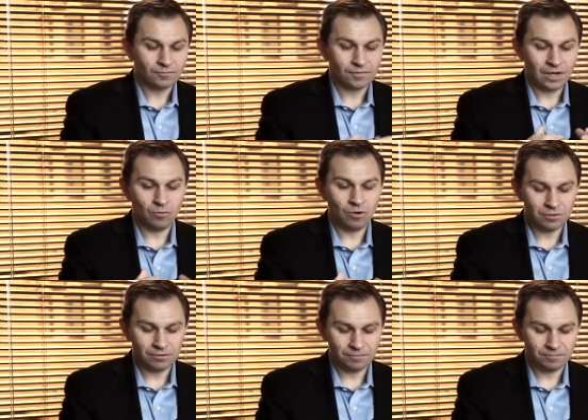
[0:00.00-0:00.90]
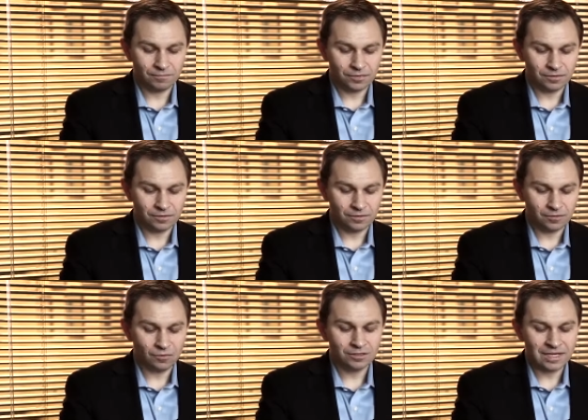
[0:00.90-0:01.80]
Now what,
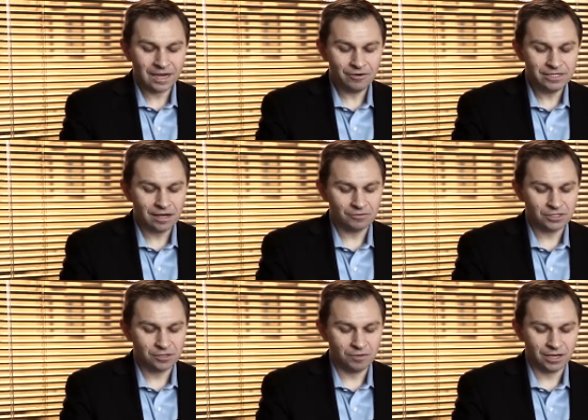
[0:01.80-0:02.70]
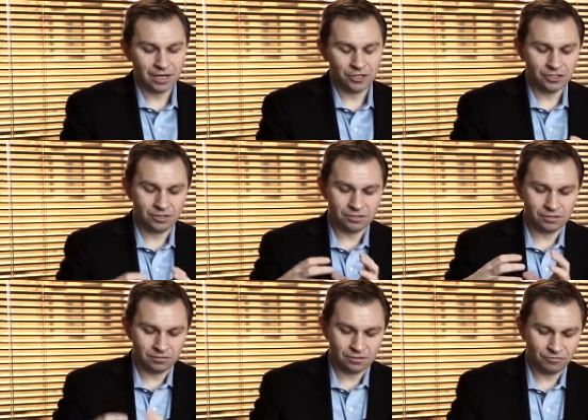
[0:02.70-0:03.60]
what carries out this communication is
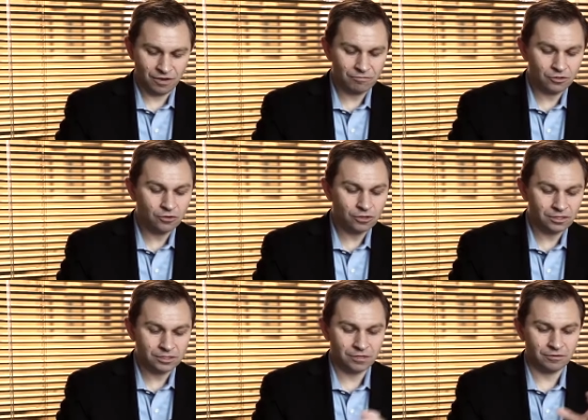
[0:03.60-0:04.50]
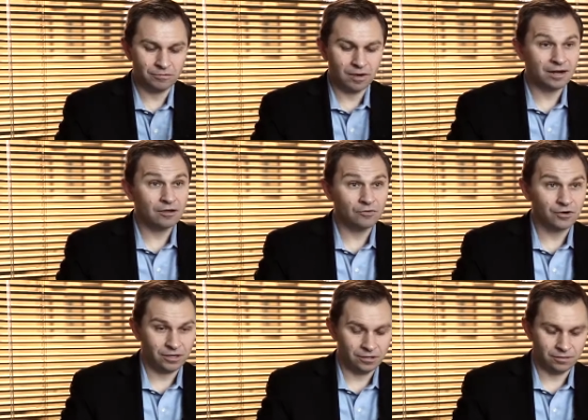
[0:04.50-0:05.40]
that, so if we have the nucleus here and the
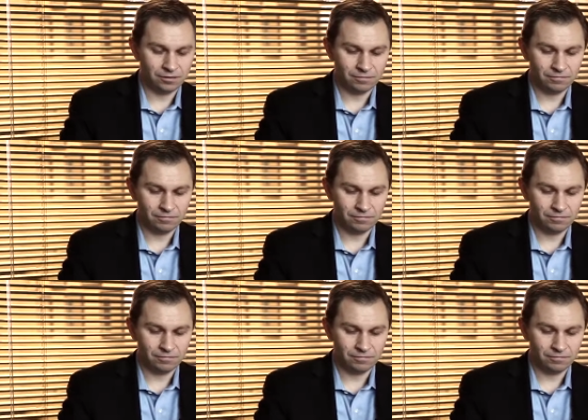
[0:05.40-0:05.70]
mitochondria here,